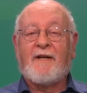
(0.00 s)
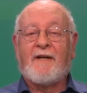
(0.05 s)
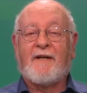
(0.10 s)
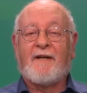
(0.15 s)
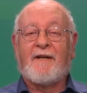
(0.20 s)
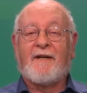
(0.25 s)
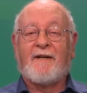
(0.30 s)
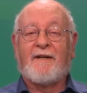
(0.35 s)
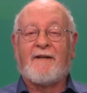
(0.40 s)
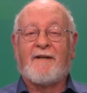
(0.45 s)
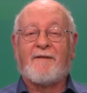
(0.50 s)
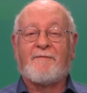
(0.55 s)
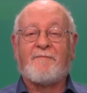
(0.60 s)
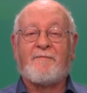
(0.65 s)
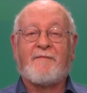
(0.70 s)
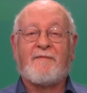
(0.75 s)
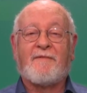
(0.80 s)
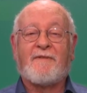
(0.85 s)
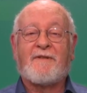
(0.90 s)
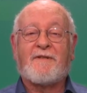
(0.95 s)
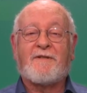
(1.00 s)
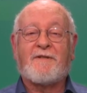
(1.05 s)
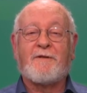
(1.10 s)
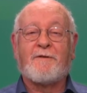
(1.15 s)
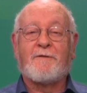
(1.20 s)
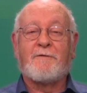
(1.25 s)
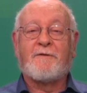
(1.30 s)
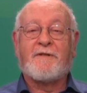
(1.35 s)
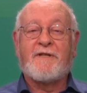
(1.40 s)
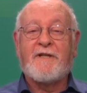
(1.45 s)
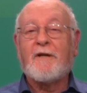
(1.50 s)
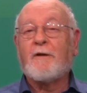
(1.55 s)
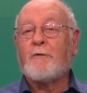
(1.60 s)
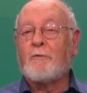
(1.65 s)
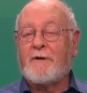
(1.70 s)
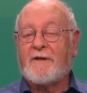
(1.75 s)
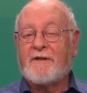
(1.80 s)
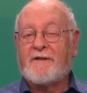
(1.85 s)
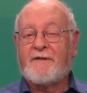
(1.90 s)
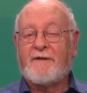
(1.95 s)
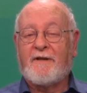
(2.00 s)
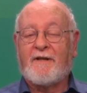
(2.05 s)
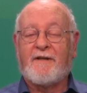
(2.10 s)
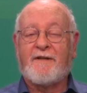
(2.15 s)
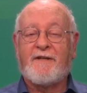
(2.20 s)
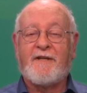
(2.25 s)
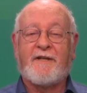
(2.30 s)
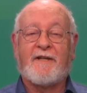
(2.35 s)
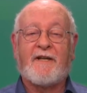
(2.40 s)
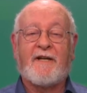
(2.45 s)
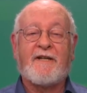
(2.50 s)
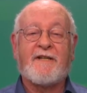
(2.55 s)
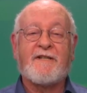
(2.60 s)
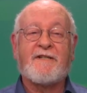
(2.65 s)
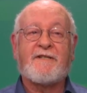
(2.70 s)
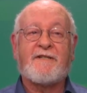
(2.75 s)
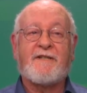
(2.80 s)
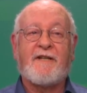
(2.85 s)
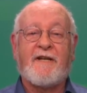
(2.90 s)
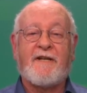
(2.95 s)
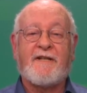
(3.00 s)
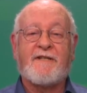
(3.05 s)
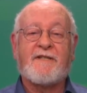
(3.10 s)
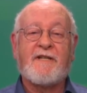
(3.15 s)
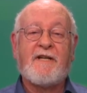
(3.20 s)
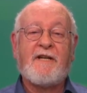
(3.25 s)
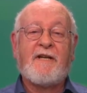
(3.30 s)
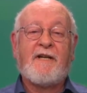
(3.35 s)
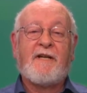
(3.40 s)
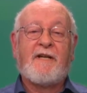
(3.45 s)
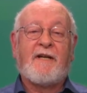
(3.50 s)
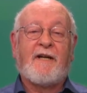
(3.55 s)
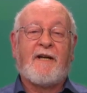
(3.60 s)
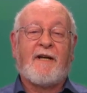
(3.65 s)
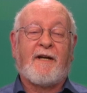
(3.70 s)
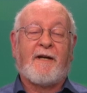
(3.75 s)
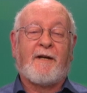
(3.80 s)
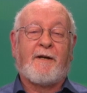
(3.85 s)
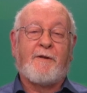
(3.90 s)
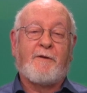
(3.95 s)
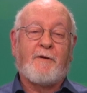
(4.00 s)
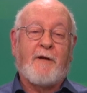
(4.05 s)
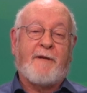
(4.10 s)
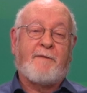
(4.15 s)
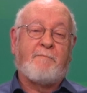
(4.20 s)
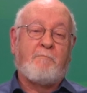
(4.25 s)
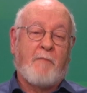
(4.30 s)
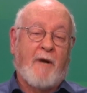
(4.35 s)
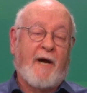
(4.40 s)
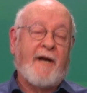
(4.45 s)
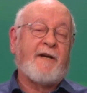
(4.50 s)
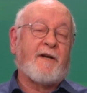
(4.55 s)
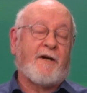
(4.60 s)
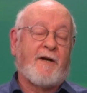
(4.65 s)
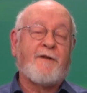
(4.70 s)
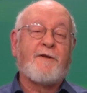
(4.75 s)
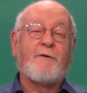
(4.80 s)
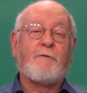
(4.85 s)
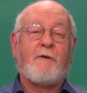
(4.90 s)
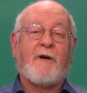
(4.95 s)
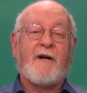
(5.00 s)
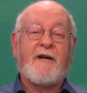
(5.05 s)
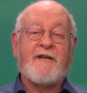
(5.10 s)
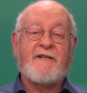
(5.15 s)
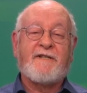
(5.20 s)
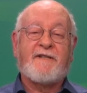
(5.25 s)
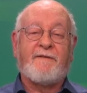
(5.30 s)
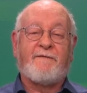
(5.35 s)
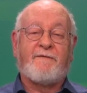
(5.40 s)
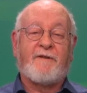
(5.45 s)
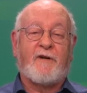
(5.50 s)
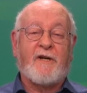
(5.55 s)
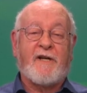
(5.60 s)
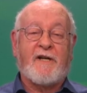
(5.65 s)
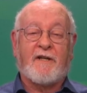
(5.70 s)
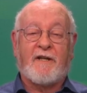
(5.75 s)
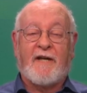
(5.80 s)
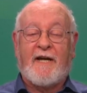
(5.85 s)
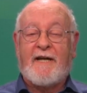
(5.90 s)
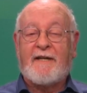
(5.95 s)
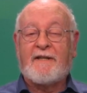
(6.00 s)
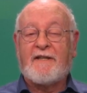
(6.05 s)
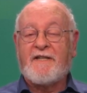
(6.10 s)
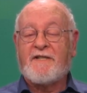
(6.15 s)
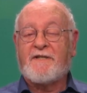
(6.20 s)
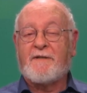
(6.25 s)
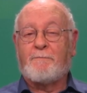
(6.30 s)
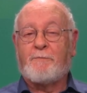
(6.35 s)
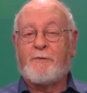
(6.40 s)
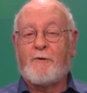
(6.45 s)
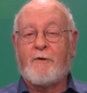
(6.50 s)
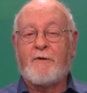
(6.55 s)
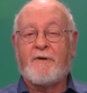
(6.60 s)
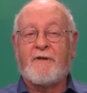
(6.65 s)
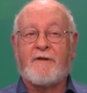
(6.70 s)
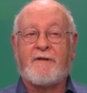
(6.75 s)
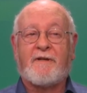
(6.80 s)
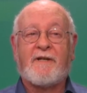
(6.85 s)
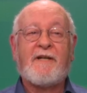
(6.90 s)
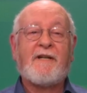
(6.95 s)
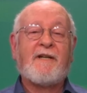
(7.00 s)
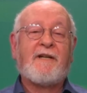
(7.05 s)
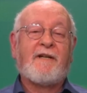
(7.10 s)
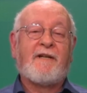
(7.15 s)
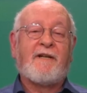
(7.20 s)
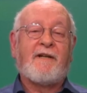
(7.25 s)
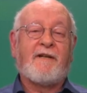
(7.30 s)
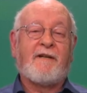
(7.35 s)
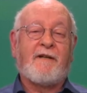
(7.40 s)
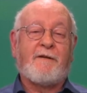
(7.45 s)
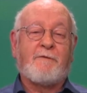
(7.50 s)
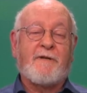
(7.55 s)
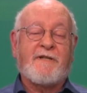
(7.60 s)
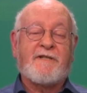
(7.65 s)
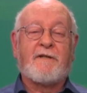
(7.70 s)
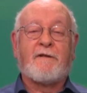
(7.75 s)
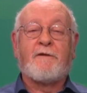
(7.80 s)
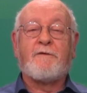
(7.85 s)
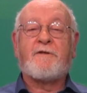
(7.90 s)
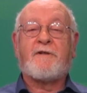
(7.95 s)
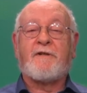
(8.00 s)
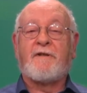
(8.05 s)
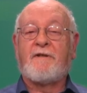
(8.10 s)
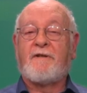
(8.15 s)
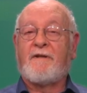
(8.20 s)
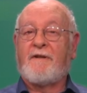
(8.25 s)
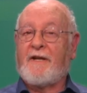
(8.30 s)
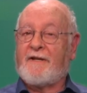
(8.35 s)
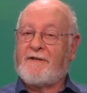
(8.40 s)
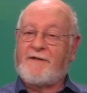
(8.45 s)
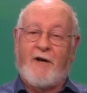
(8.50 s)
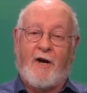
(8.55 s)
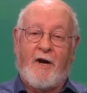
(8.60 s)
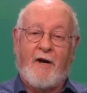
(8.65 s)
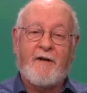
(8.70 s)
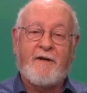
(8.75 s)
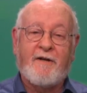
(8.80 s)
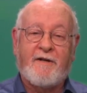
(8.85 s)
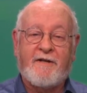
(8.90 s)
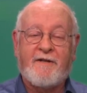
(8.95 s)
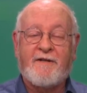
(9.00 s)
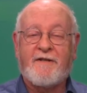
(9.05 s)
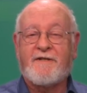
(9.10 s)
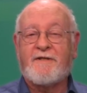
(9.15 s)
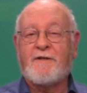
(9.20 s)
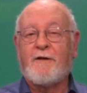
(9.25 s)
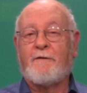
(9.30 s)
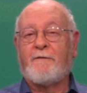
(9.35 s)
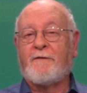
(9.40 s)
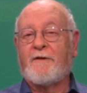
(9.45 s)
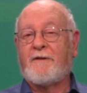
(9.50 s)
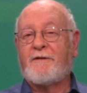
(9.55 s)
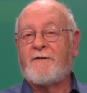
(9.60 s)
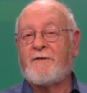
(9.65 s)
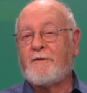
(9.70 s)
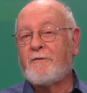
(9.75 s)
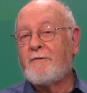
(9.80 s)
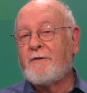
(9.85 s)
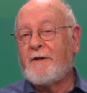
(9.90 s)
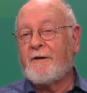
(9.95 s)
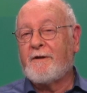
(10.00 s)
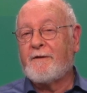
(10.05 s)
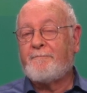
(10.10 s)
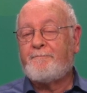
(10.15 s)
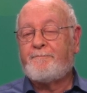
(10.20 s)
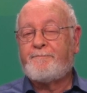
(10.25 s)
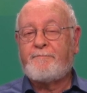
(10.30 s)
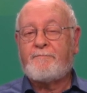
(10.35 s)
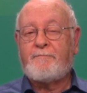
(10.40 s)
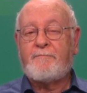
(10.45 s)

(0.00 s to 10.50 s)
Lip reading: to deal with. The United States that might otherwise have very gladly supported a resolution that targeted the Soviet Union